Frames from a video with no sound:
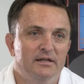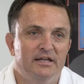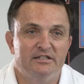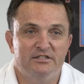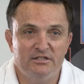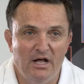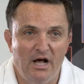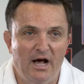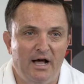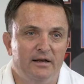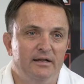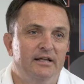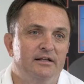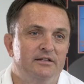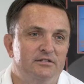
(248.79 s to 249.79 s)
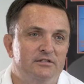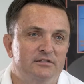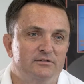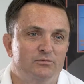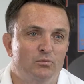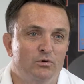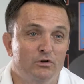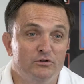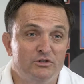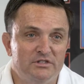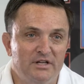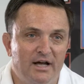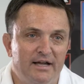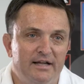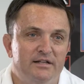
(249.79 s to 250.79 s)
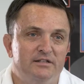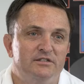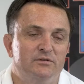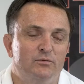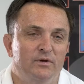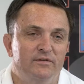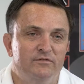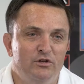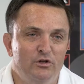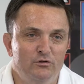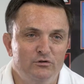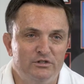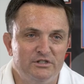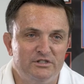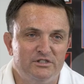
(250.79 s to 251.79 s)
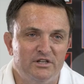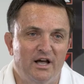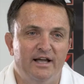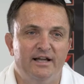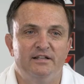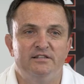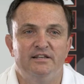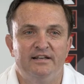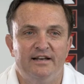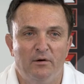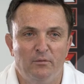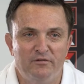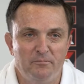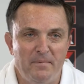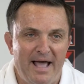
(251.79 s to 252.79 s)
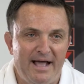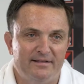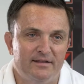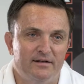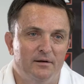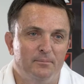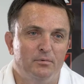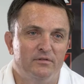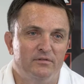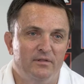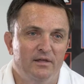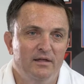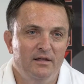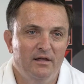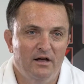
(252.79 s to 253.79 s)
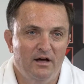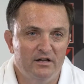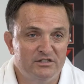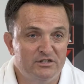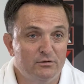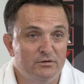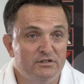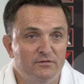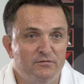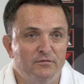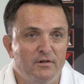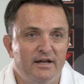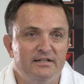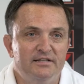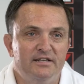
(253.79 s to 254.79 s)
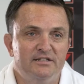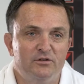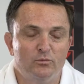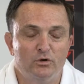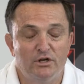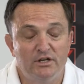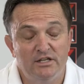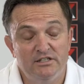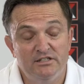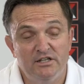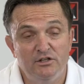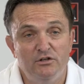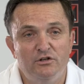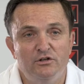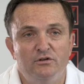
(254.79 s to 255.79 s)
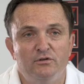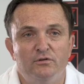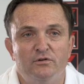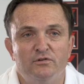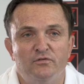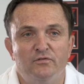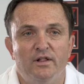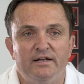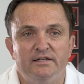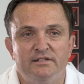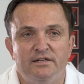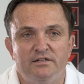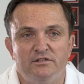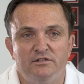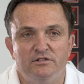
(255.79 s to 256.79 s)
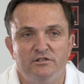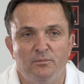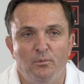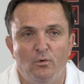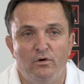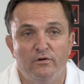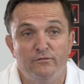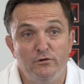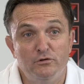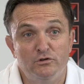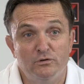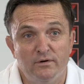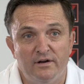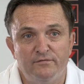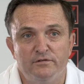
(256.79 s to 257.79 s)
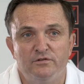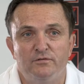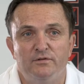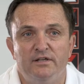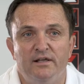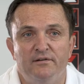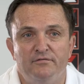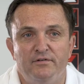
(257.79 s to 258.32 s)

It's not. It's real science. We've used the science, and now we've backed it up with a series of flight tests, and we're going to continue to do those flight tests in support of future efforts for the